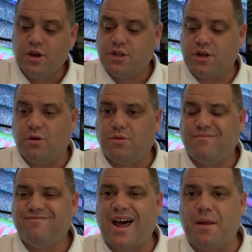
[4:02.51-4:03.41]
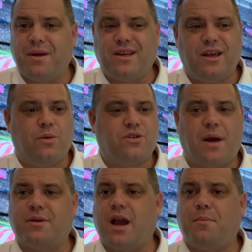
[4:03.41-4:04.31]
So not a big deal. We
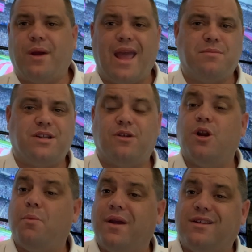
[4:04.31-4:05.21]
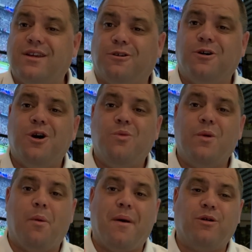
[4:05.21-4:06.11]
dropped a couple games there. No big deal. We
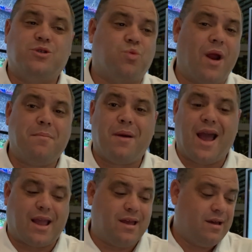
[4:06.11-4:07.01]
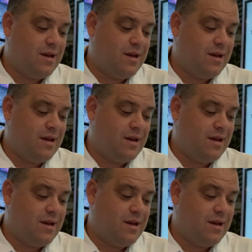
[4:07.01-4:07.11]
will bounce right back.